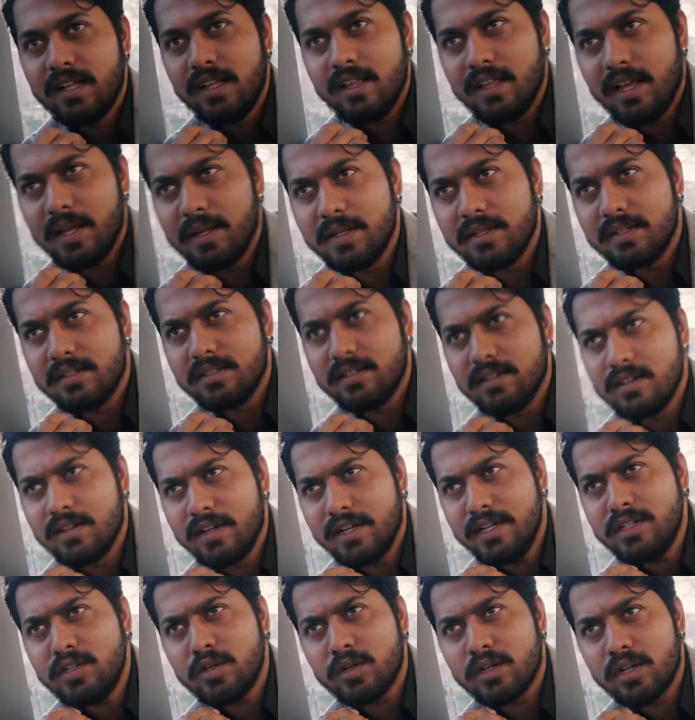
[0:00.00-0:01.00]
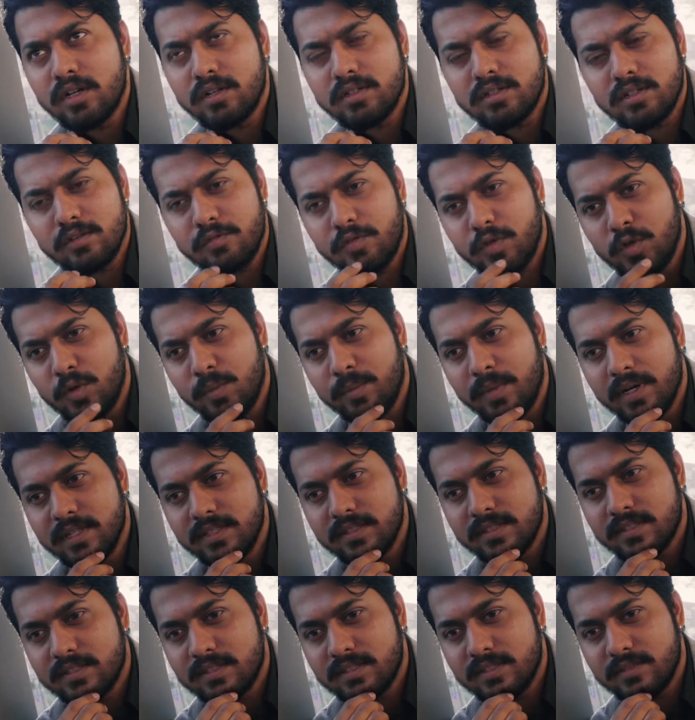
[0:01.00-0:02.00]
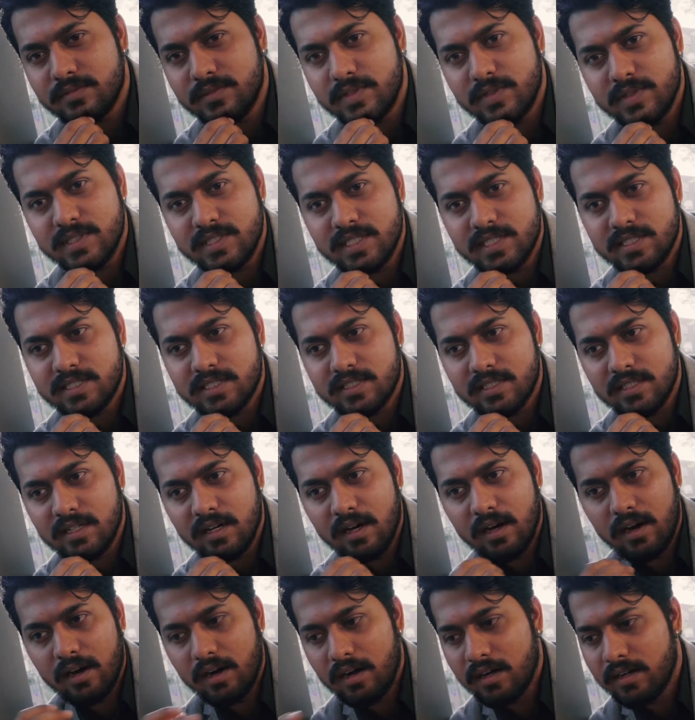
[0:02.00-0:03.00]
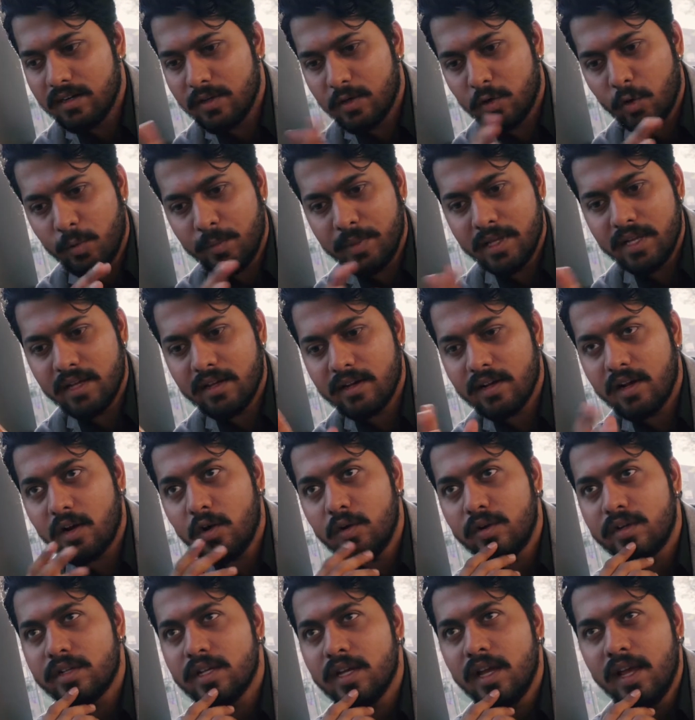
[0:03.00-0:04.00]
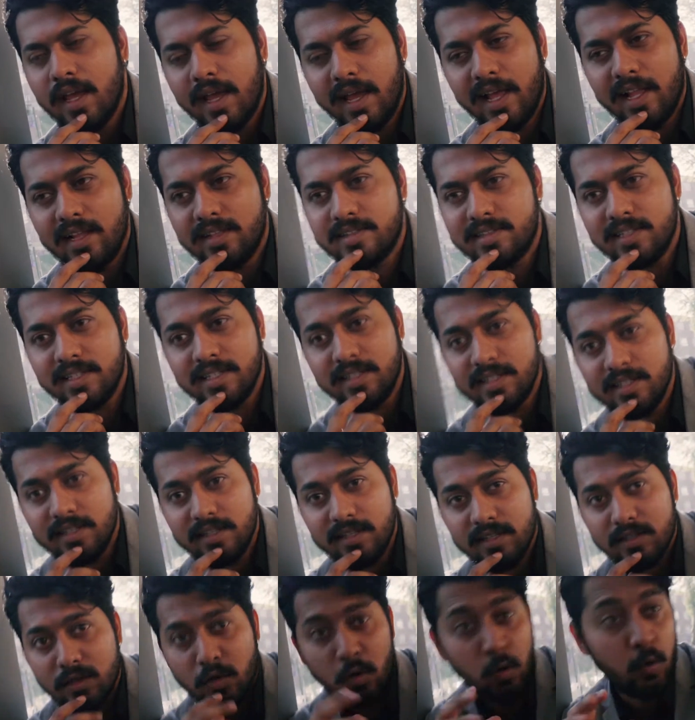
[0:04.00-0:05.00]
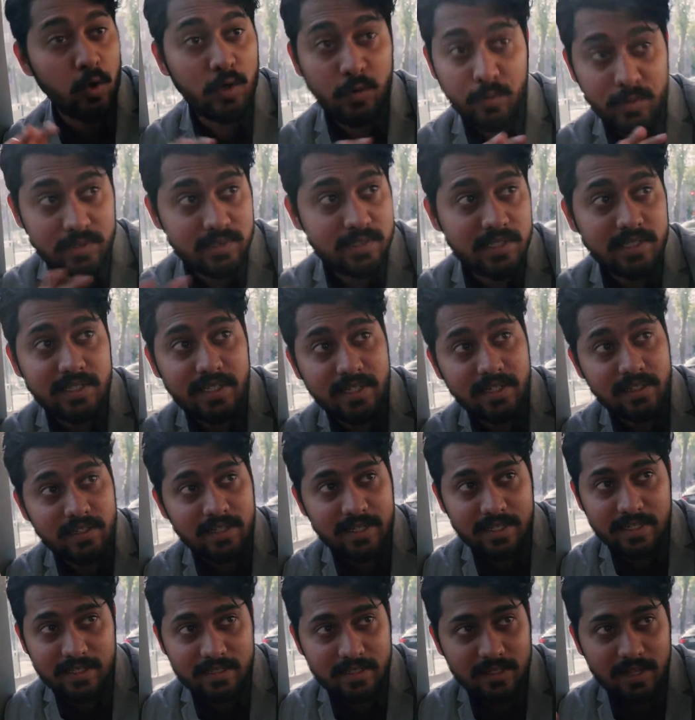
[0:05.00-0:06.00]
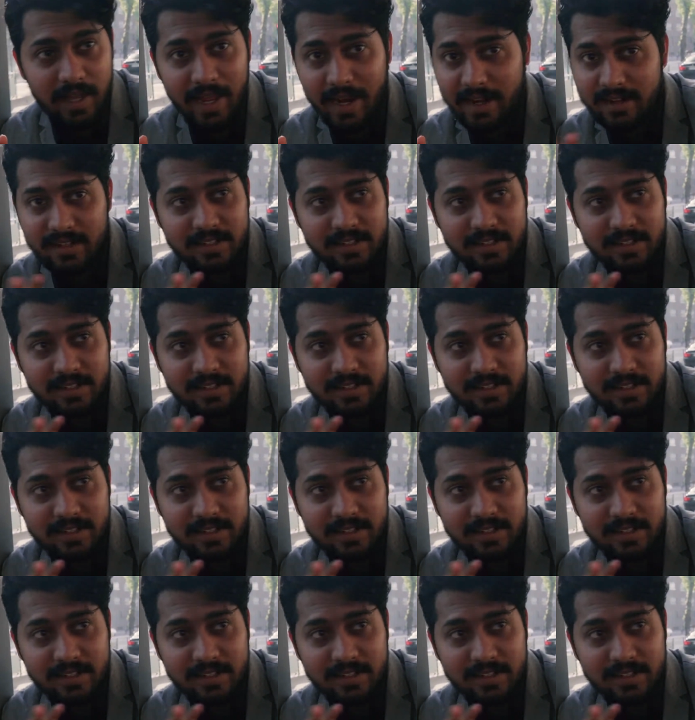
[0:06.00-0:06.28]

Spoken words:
And it took us a few months. We were just roaming around Helsinki, cold visiting ad